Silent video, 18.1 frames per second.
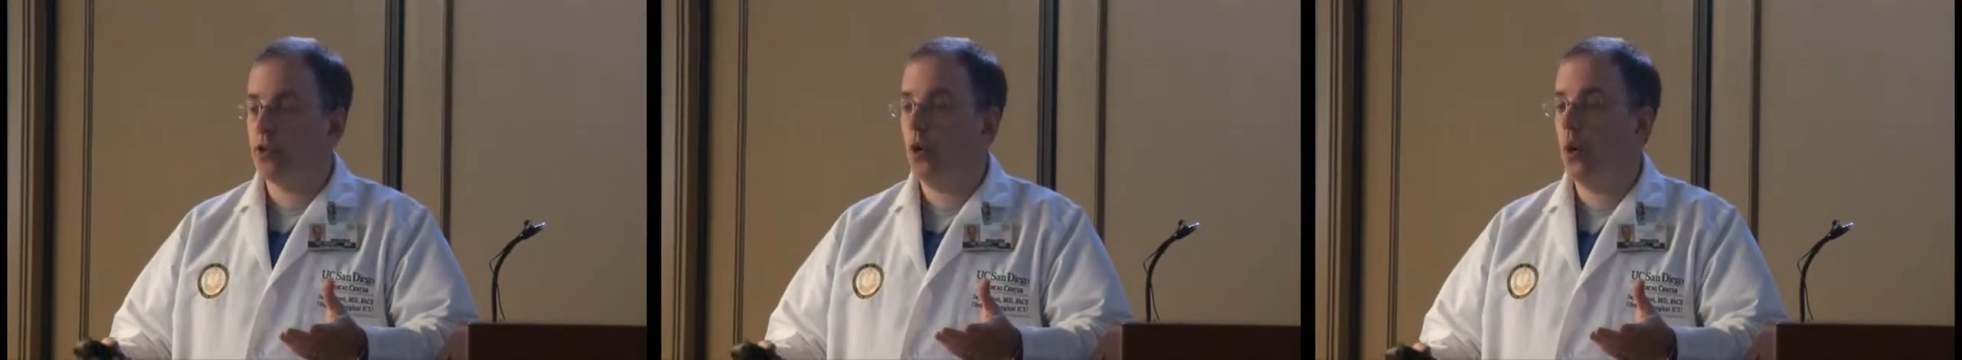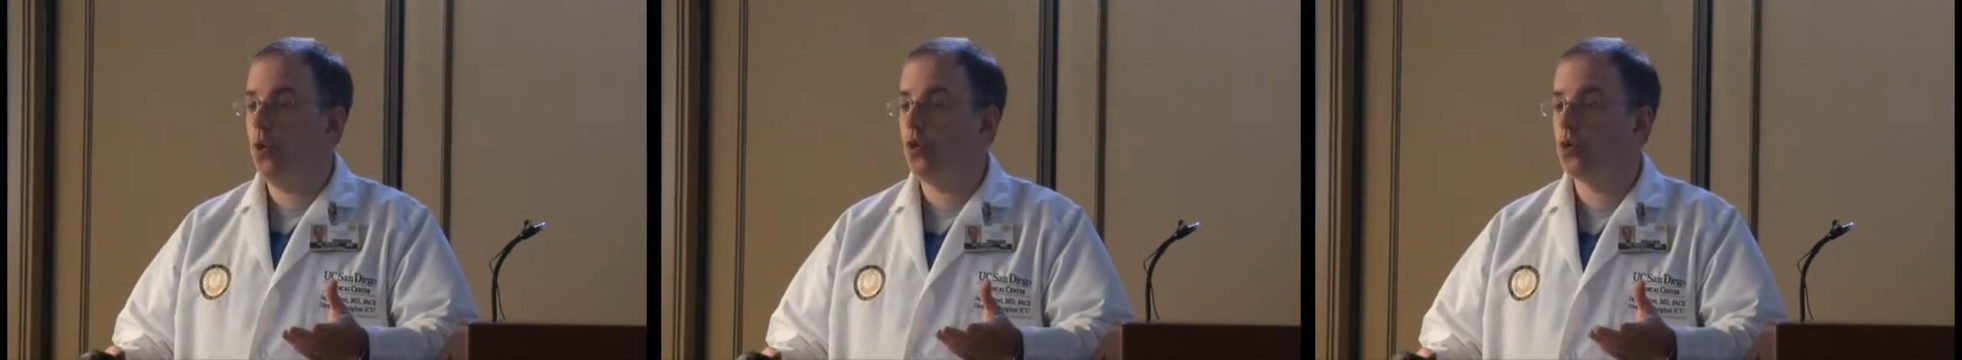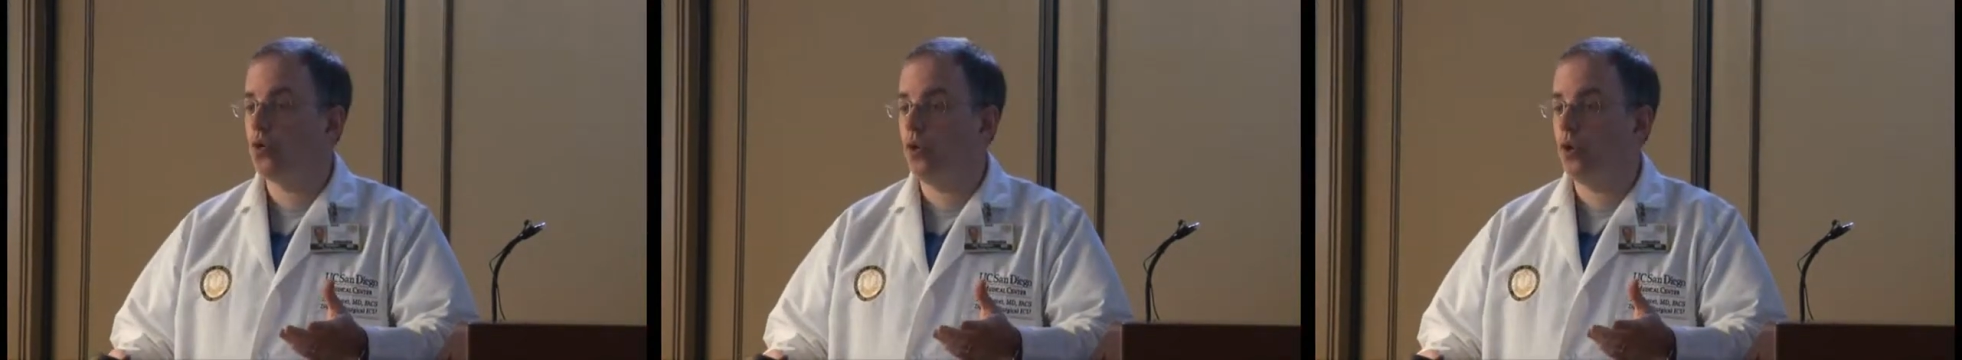
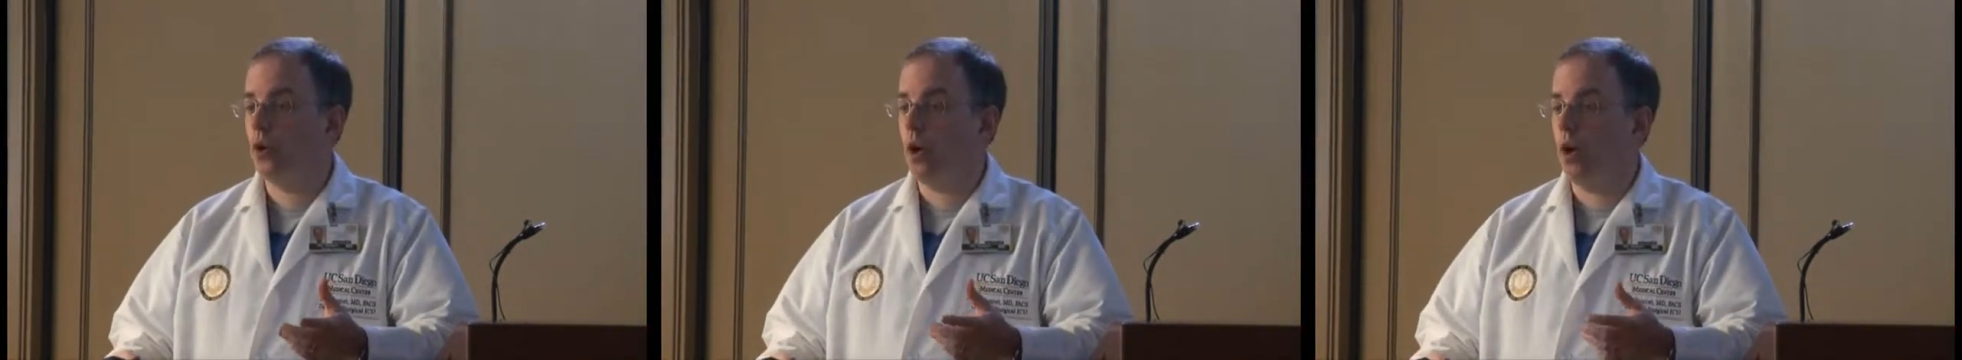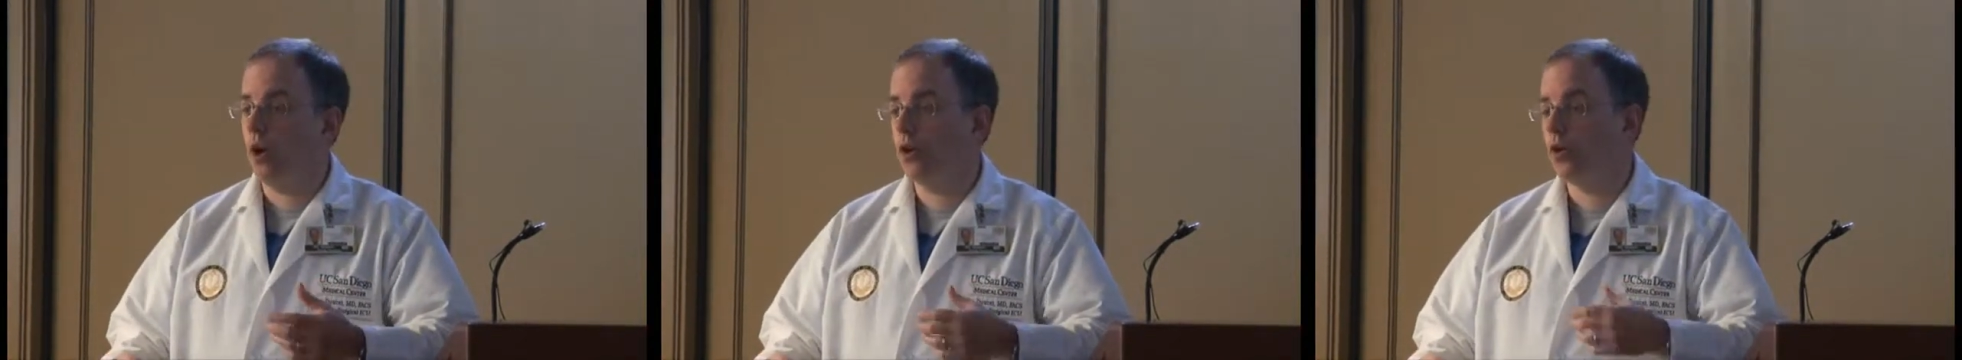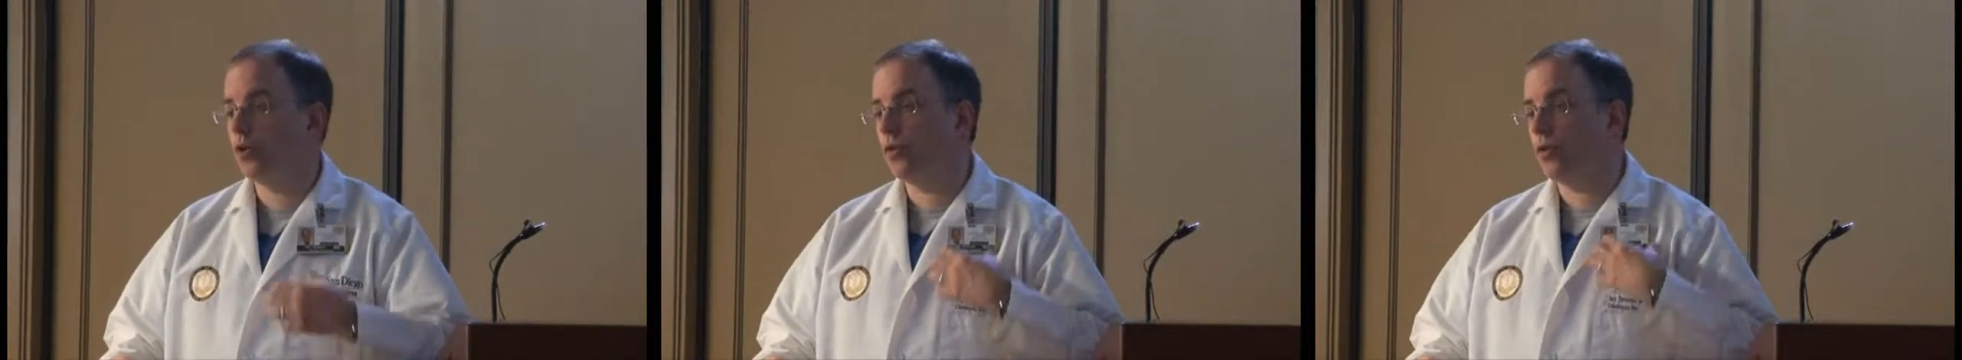code
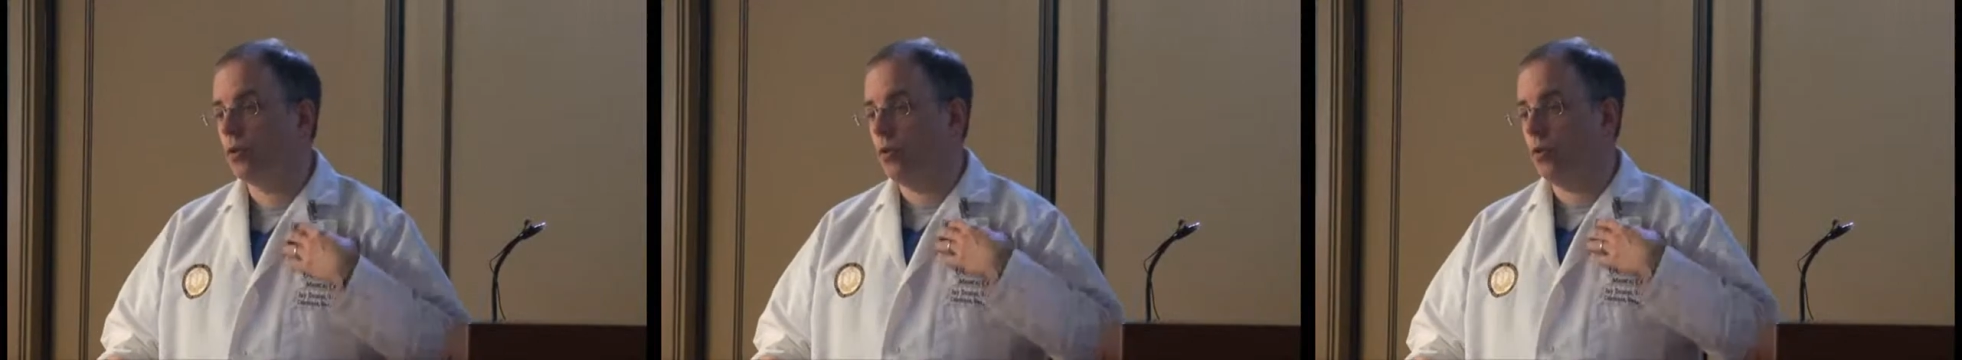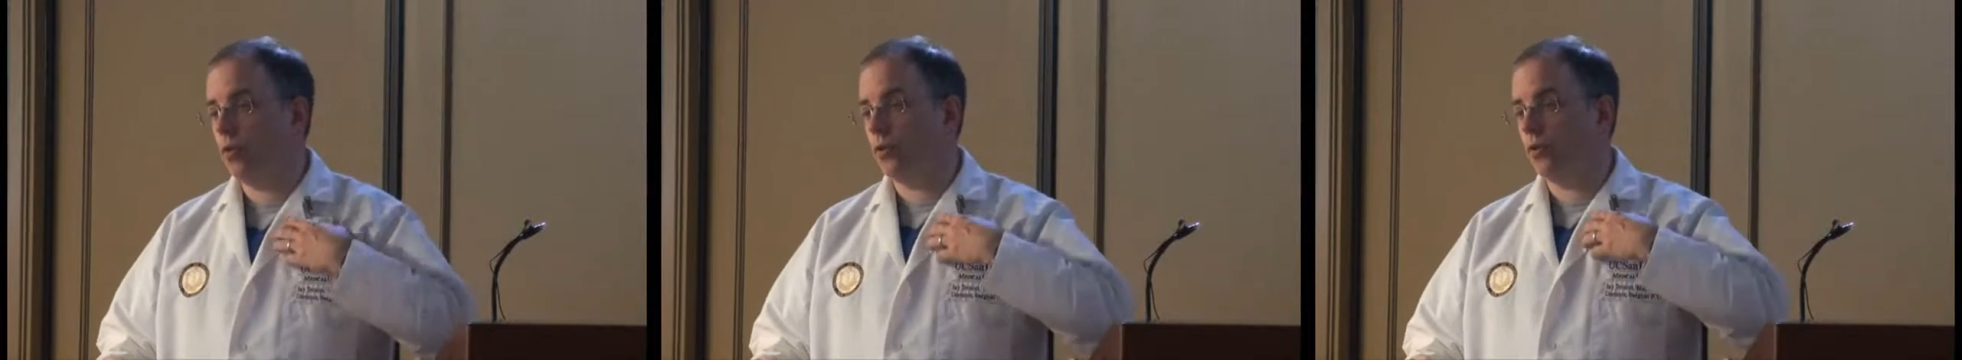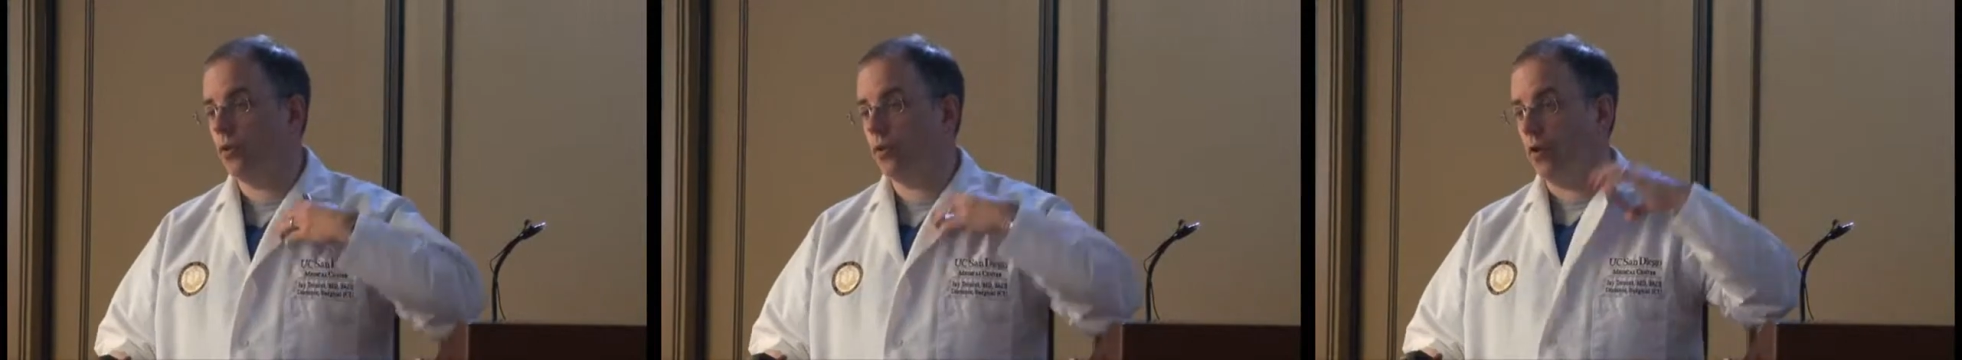triage, of
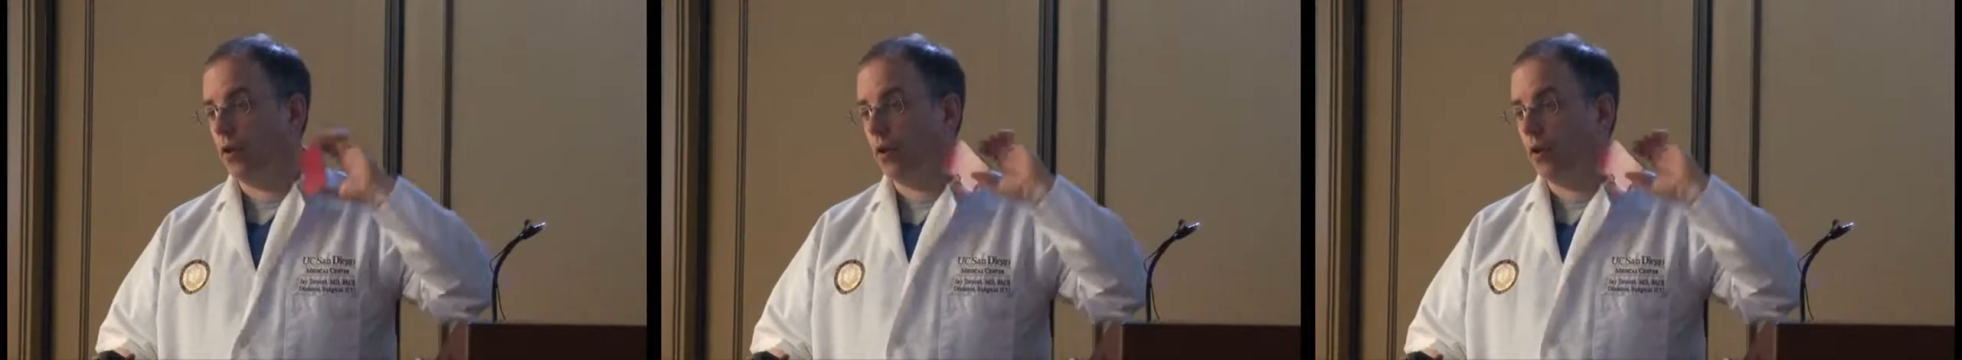course,